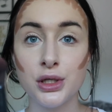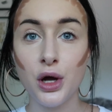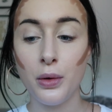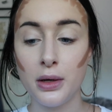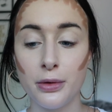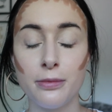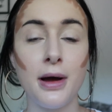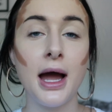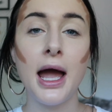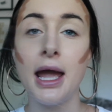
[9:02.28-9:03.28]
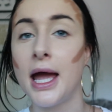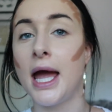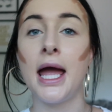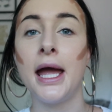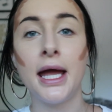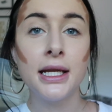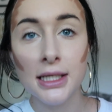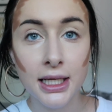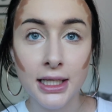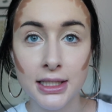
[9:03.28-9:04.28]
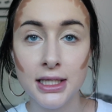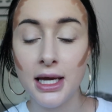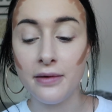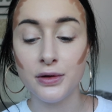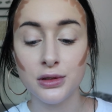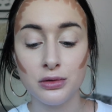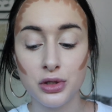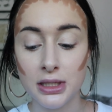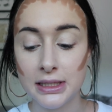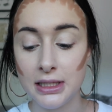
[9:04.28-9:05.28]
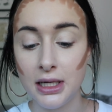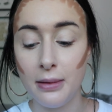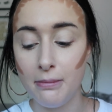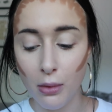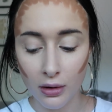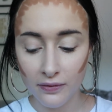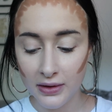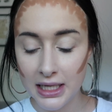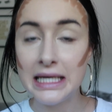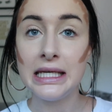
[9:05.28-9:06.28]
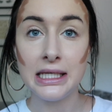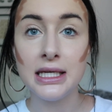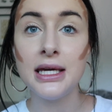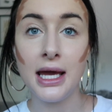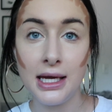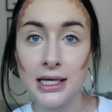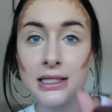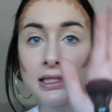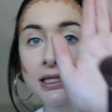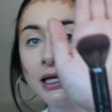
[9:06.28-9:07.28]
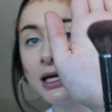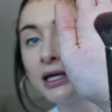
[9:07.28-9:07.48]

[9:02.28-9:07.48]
to go in with my handy dandy, ever so trusty Morphe E8.